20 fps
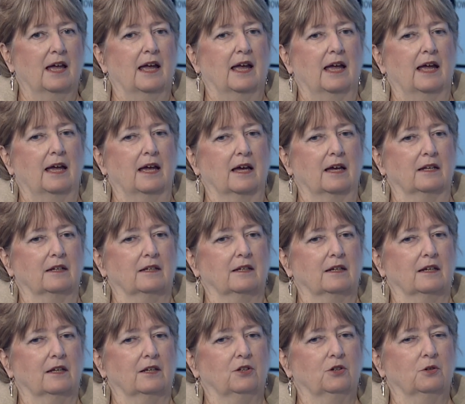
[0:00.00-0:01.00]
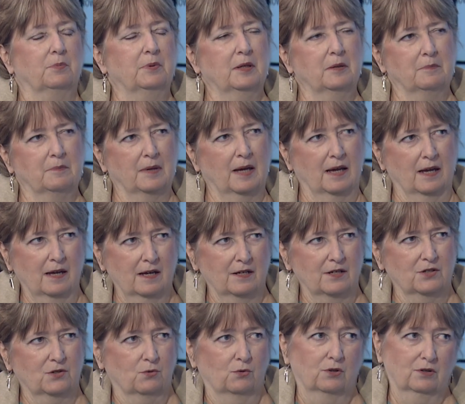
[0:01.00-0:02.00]
And you'll be
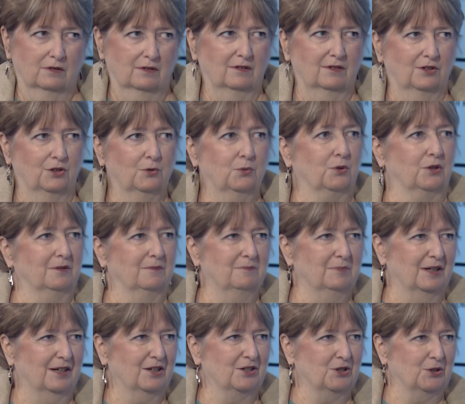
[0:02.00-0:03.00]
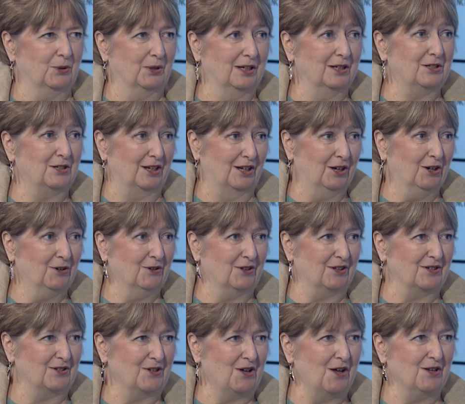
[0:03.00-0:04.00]
amazed, well, you wouldn't because you get to hear
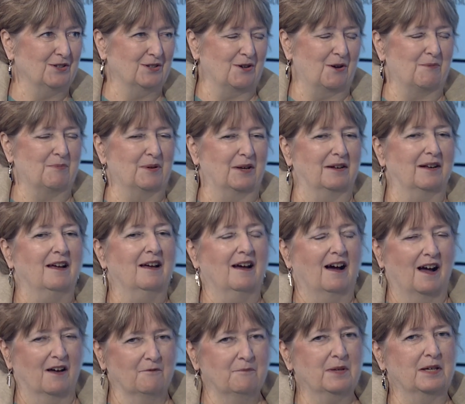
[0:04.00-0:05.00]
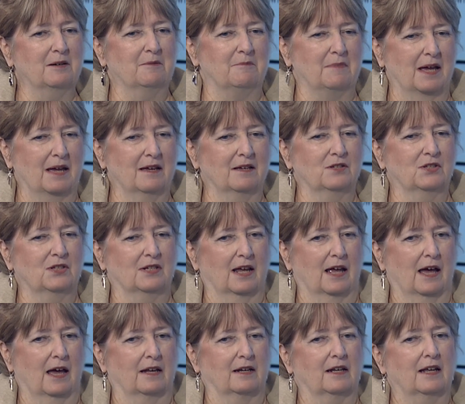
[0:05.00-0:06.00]
this also, but I've been amazed
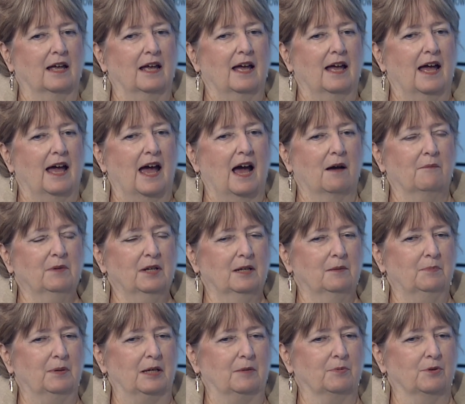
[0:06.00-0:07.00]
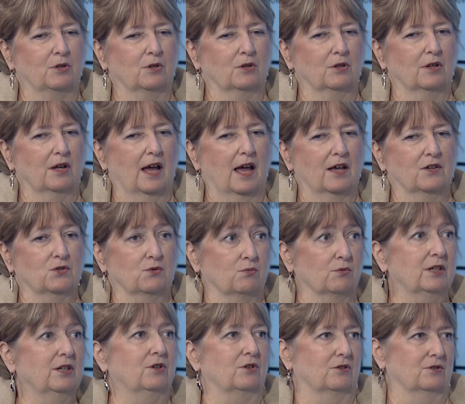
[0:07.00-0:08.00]
at how many people as
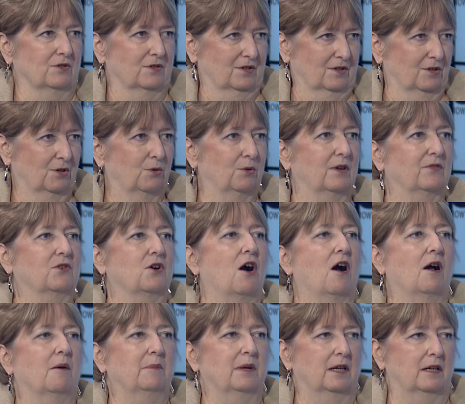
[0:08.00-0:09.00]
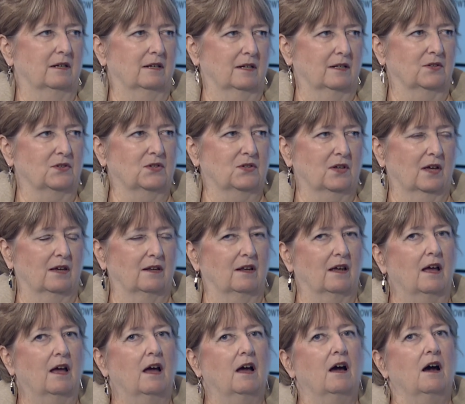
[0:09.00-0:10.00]
readers who have commented and said,
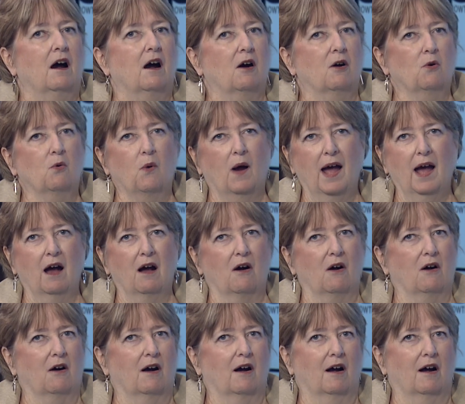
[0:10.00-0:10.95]
oh, wow,